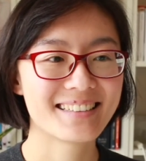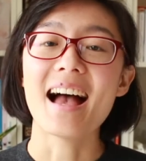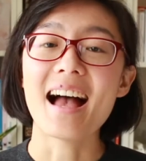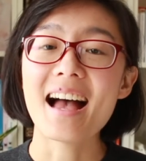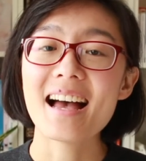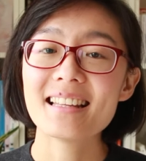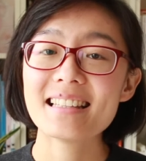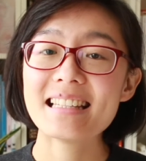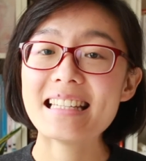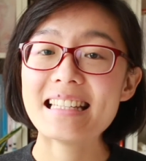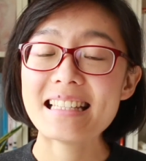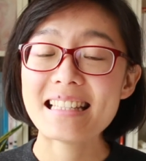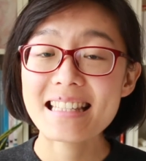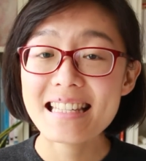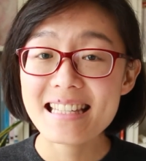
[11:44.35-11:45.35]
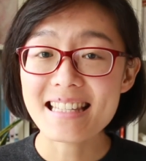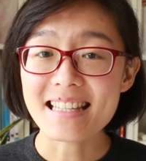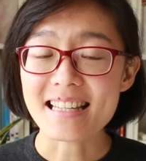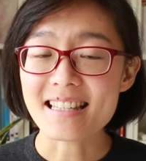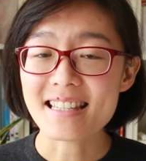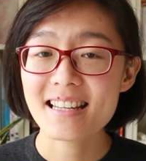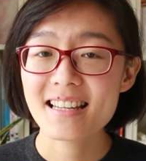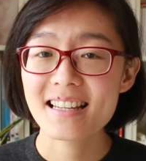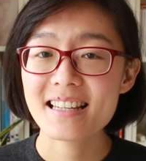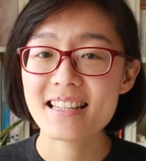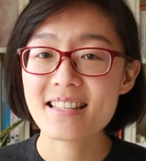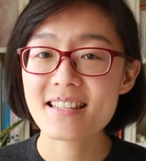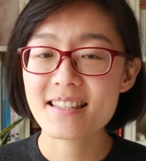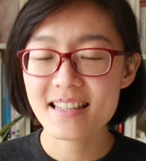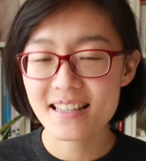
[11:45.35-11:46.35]
And he did it. He
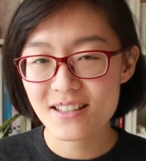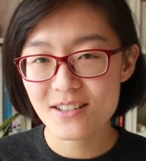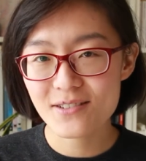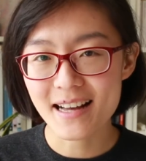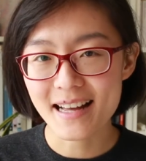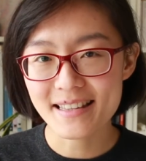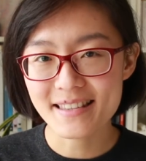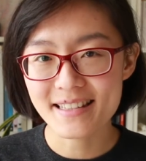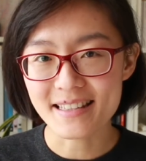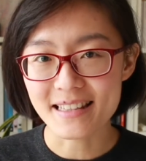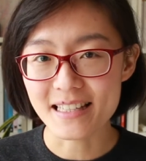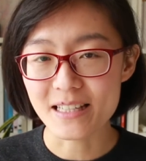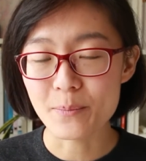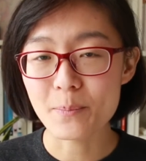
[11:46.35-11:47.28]
single-handedly